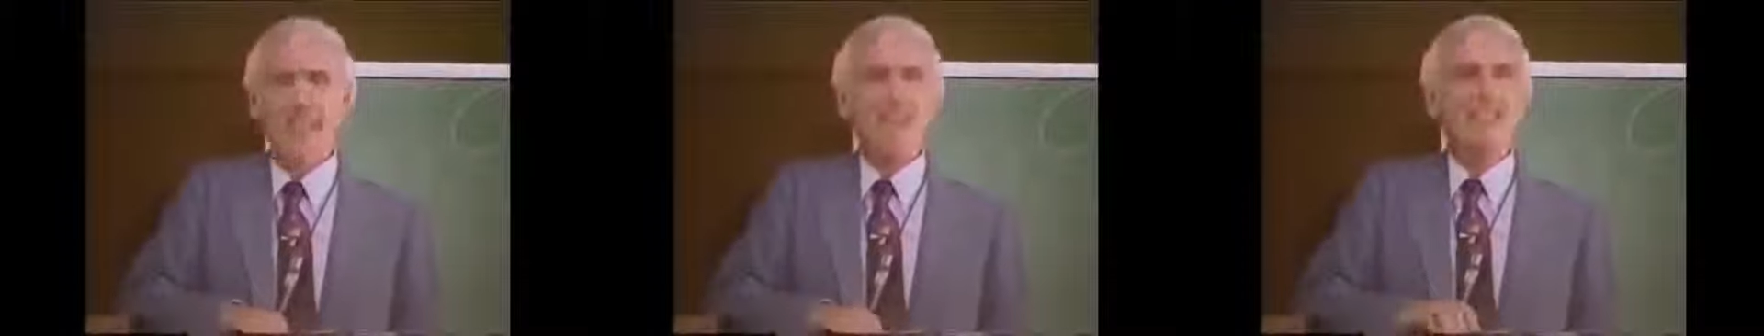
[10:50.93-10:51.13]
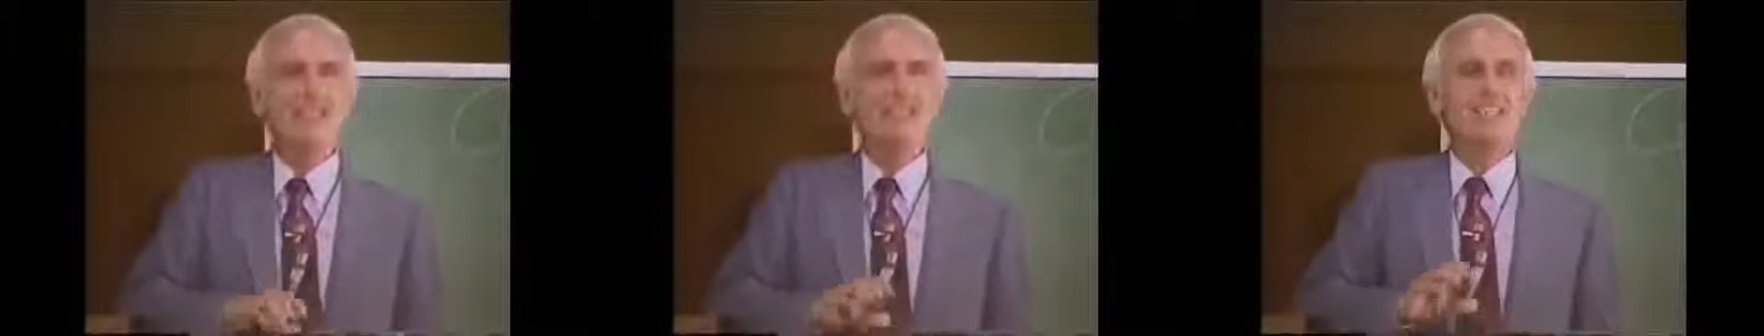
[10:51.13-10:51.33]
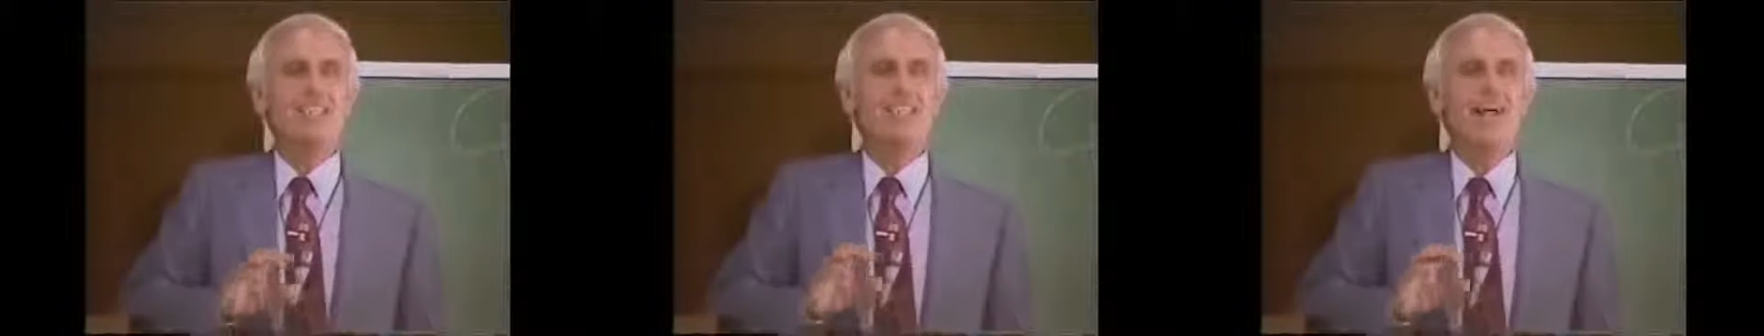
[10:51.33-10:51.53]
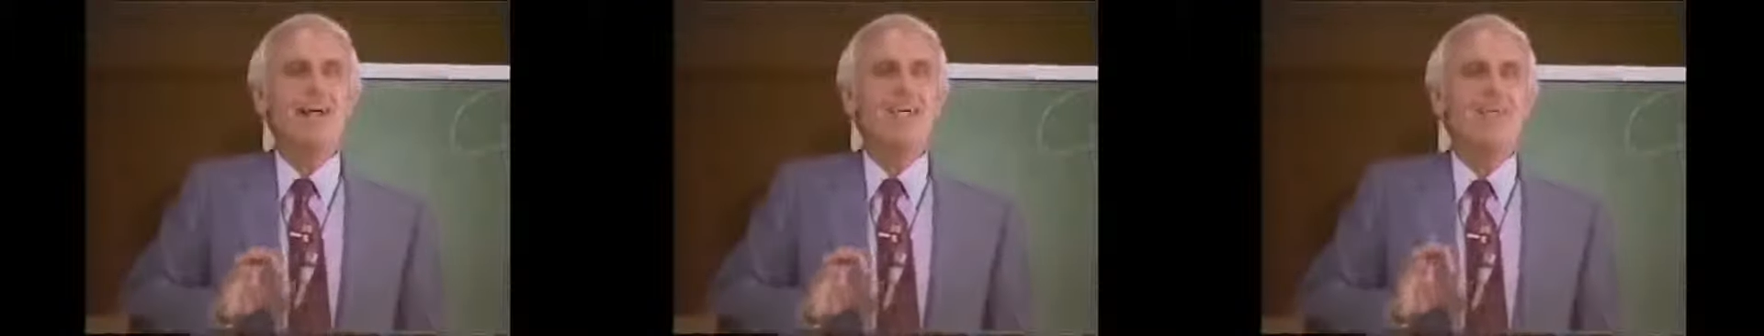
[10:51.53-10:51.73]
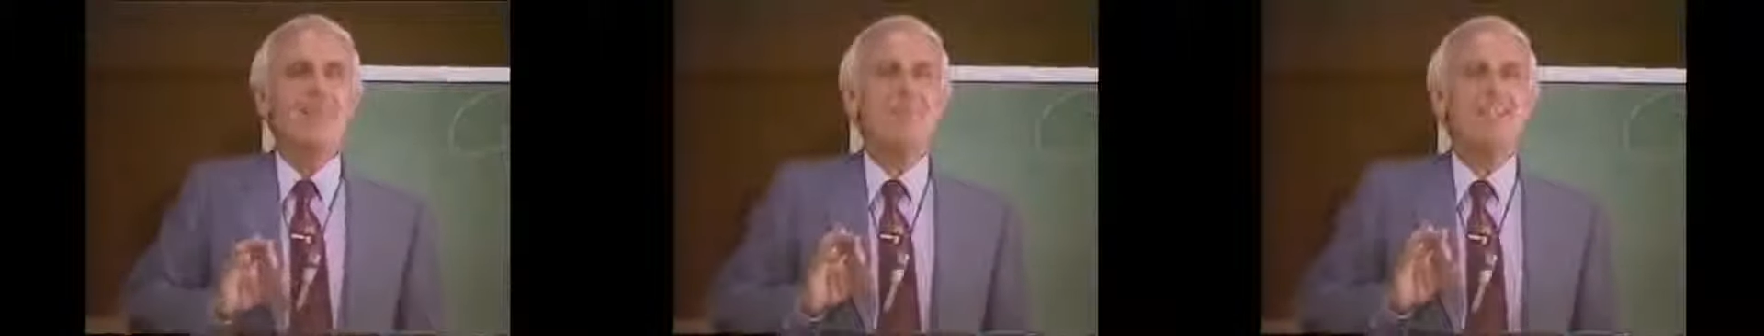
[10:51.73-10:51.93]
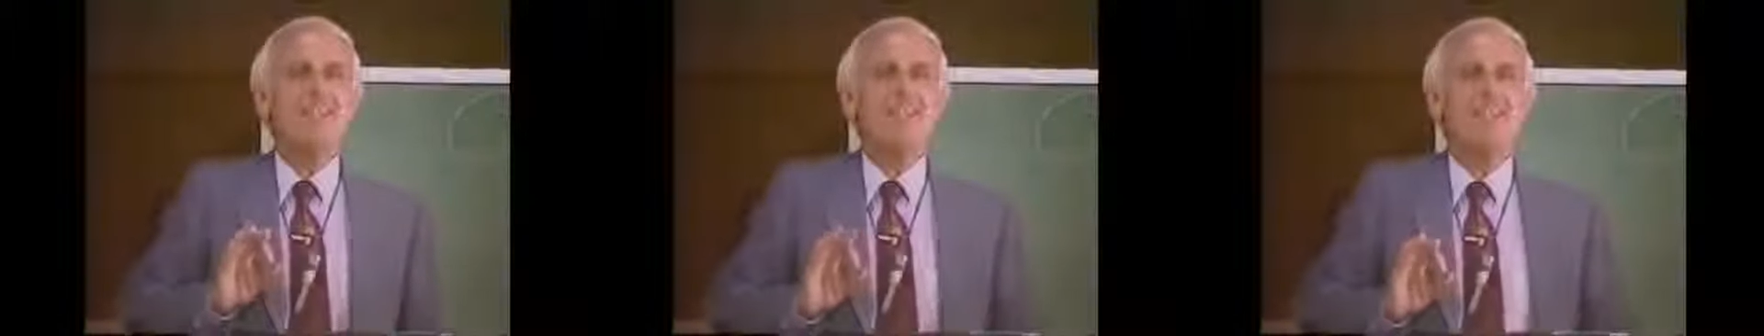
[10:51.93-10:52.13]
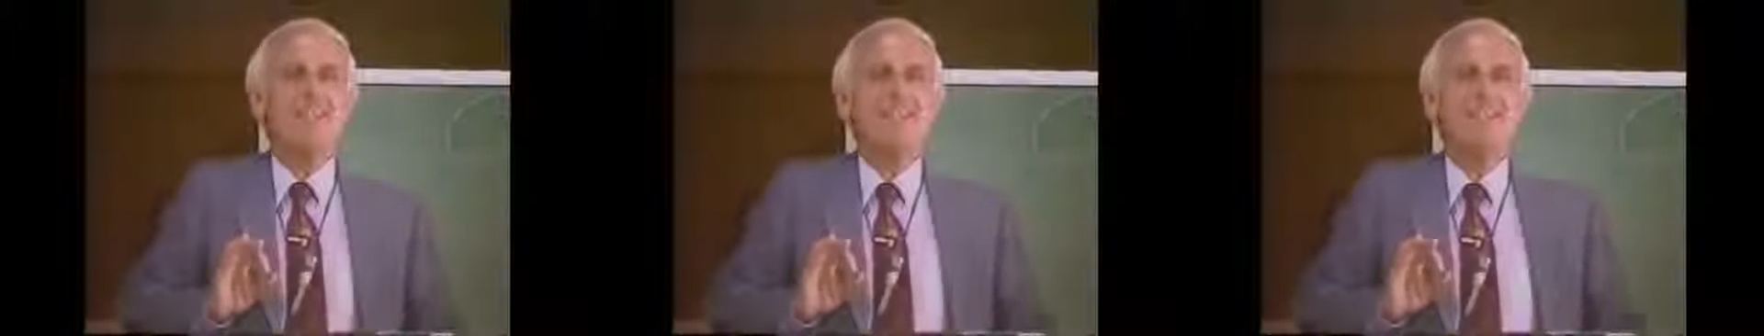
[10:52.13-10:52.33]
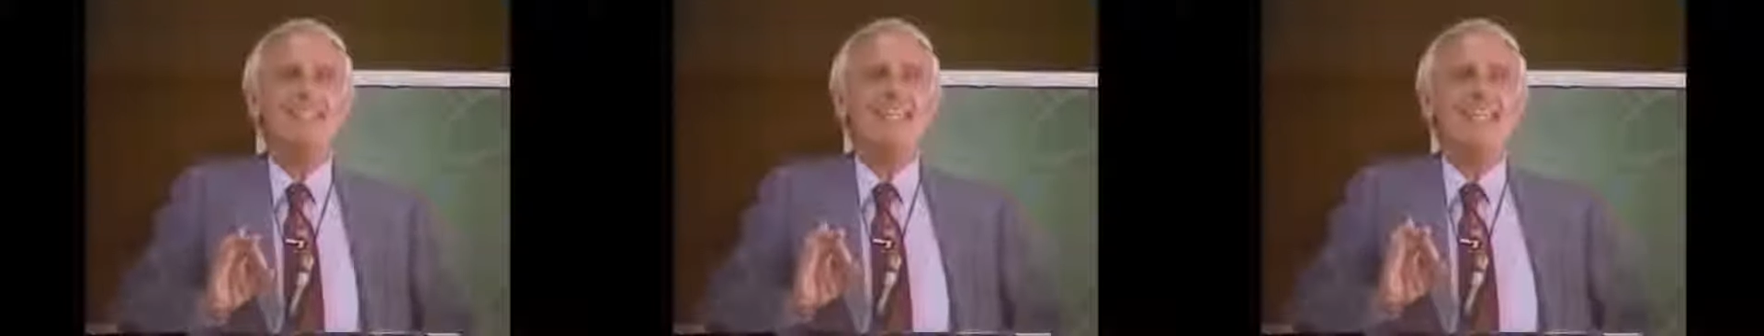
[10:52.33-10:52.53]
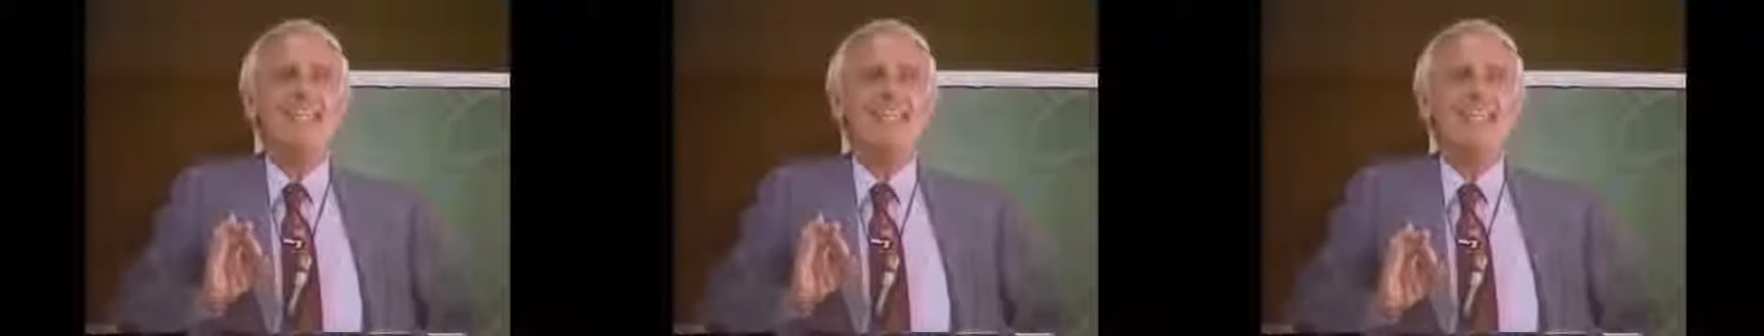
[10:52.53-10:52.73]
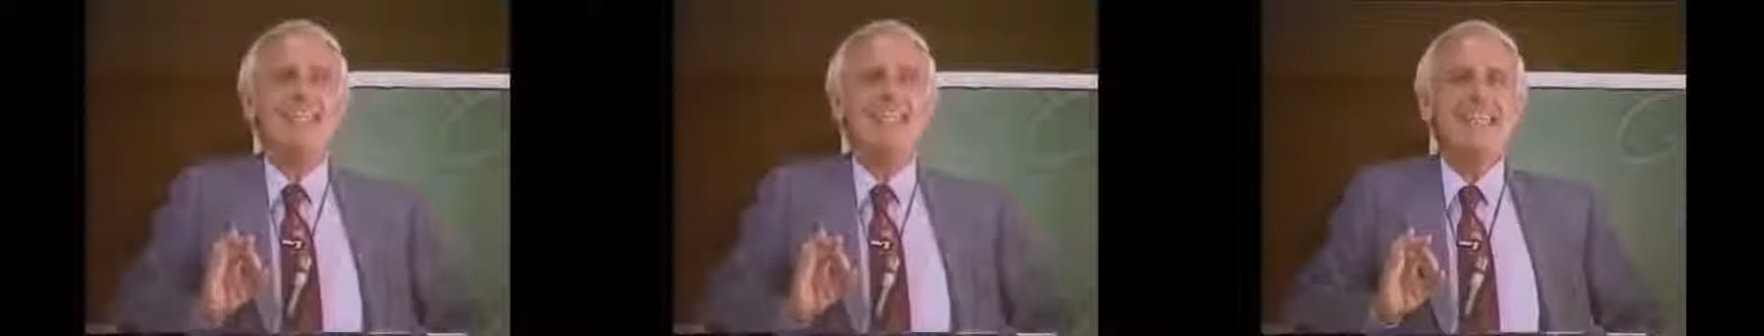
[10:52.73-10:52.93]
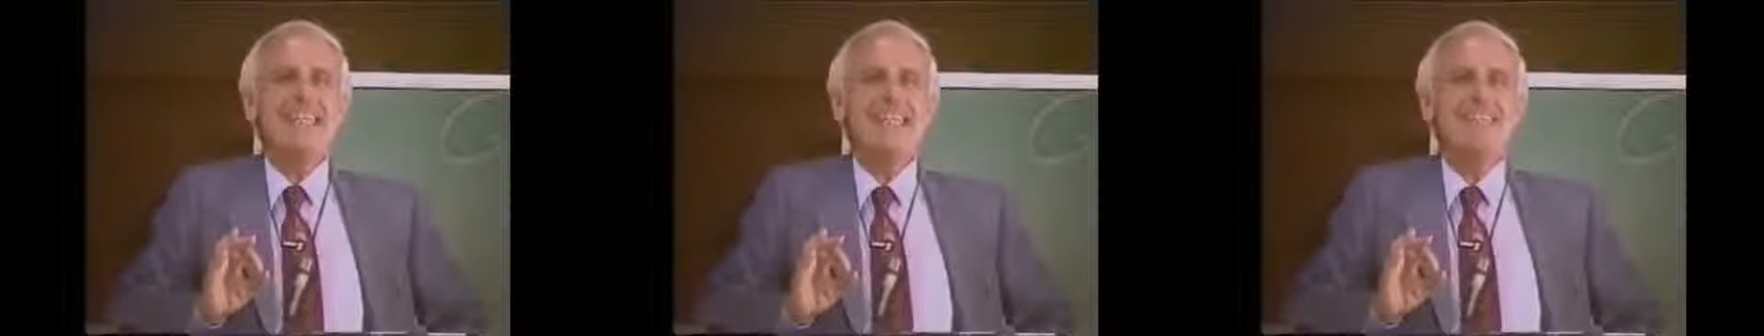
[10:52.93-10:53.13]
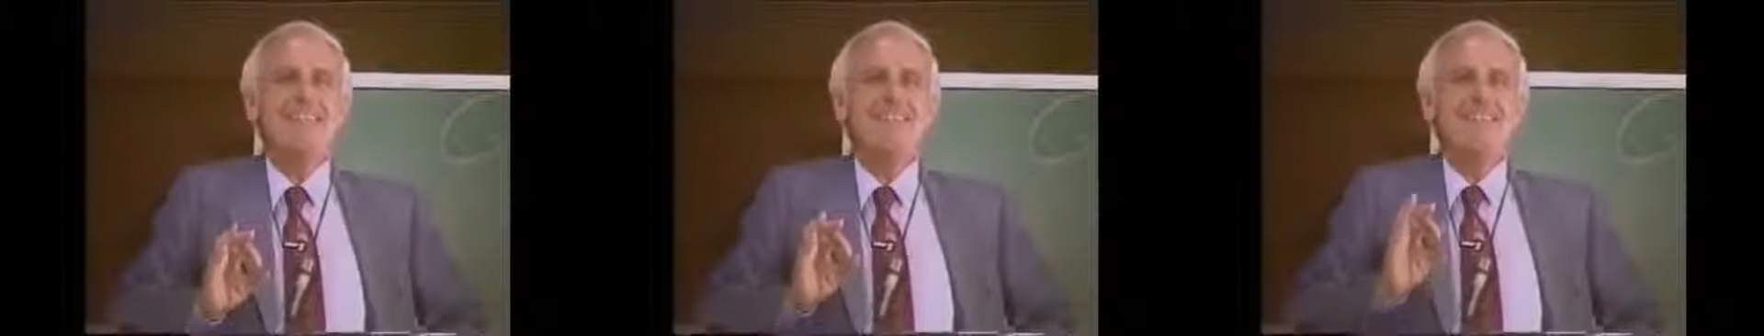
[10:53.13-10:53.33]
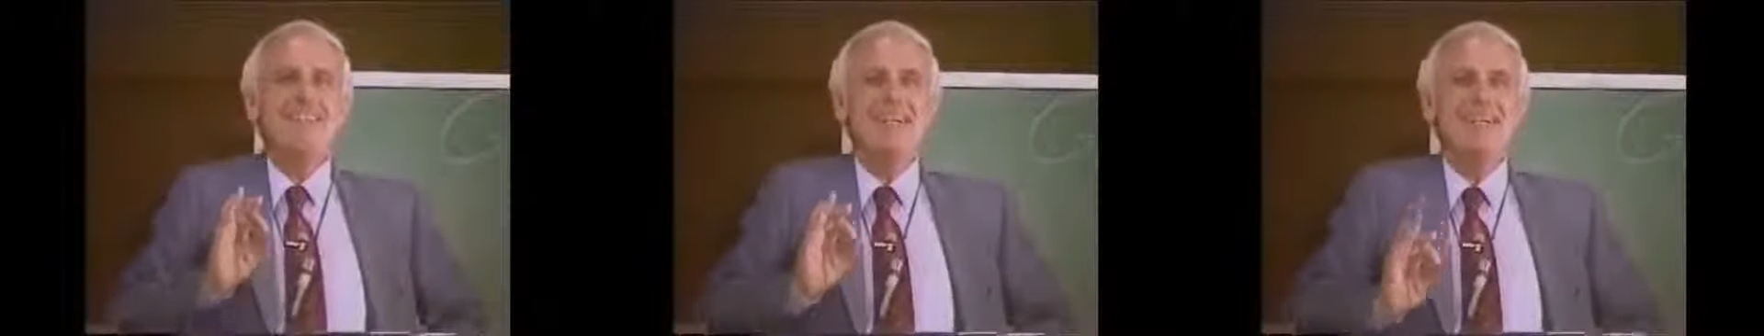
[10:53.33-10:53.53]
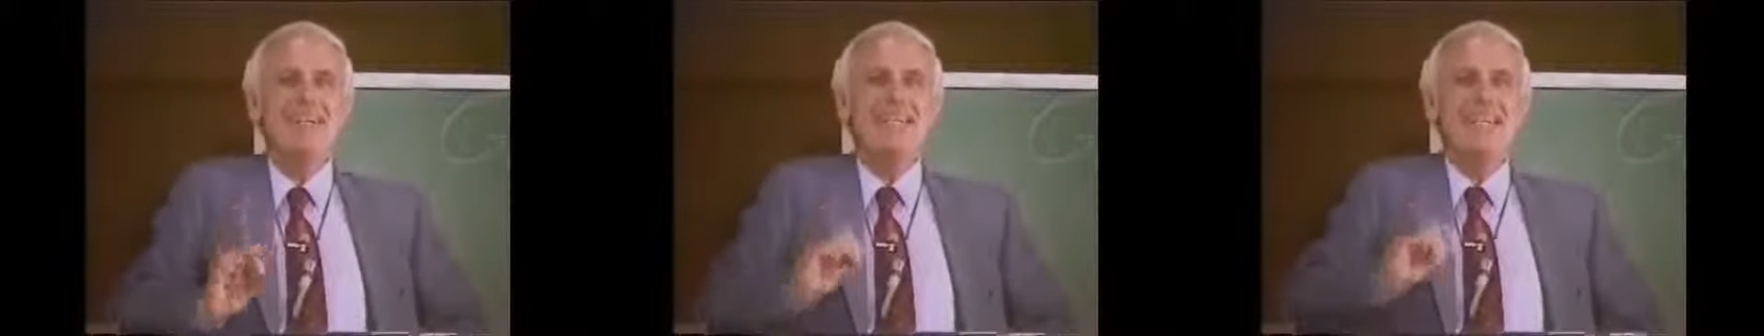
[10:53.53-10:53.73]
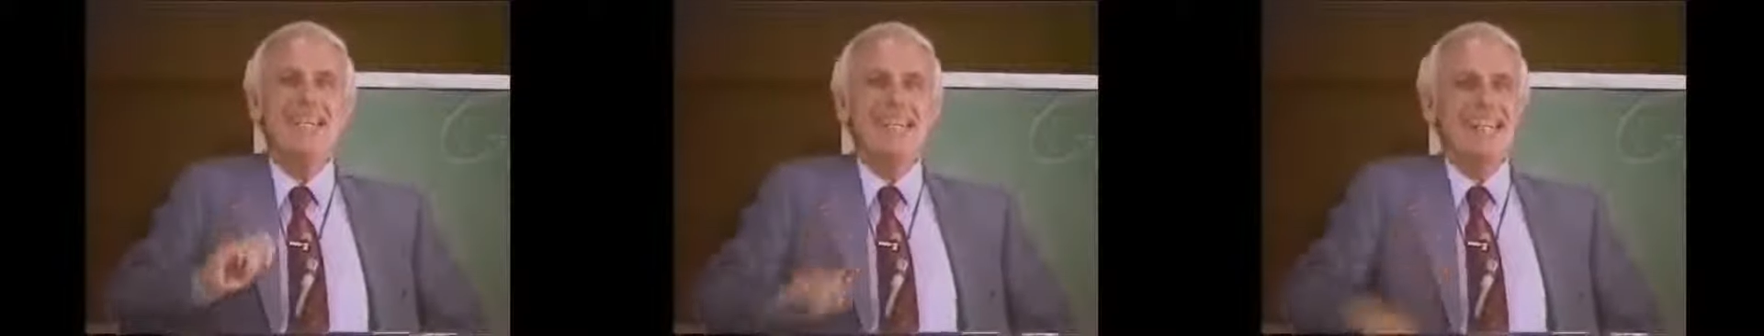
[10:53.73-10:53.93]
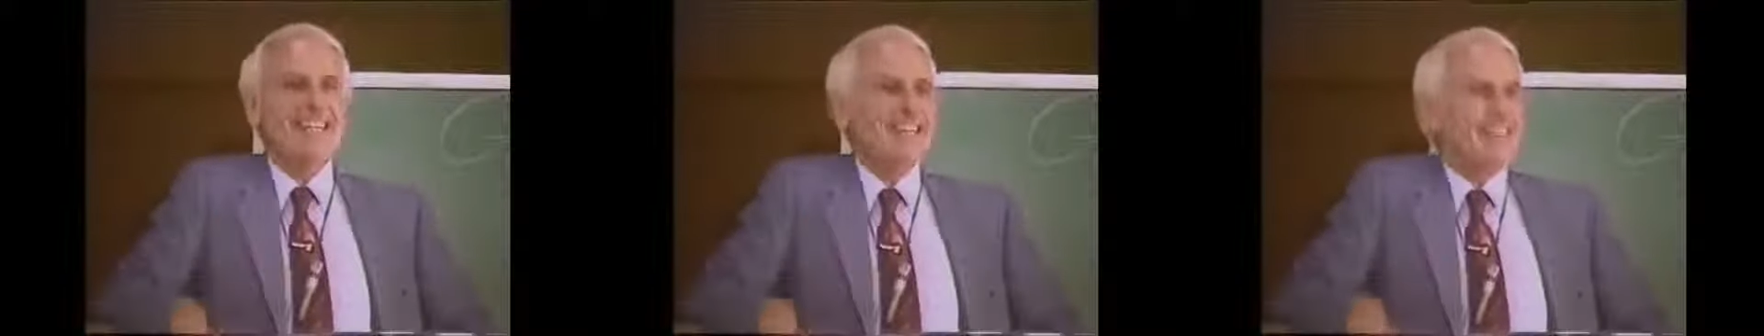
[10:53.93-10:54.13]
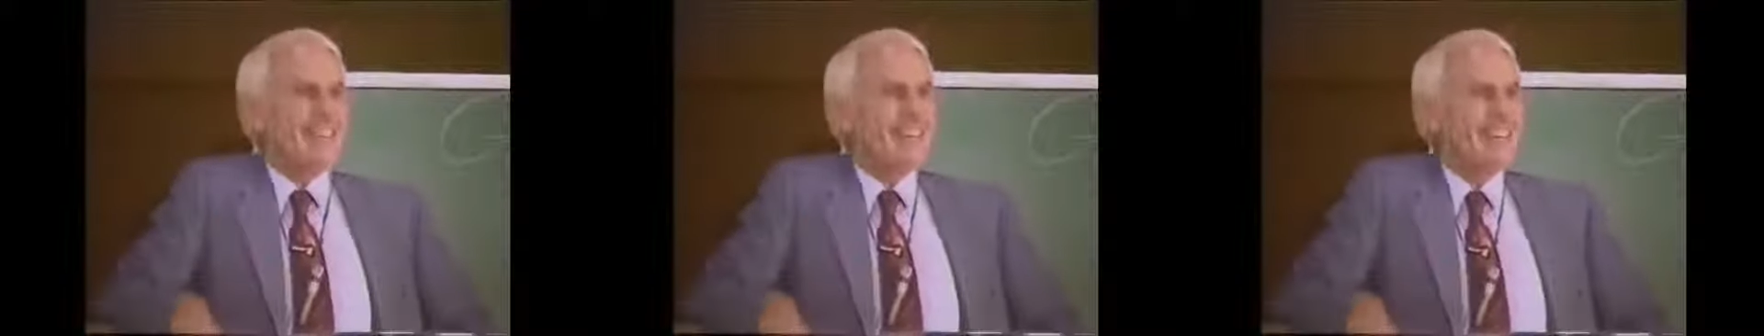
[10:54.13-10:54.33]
And it's not because they need the money.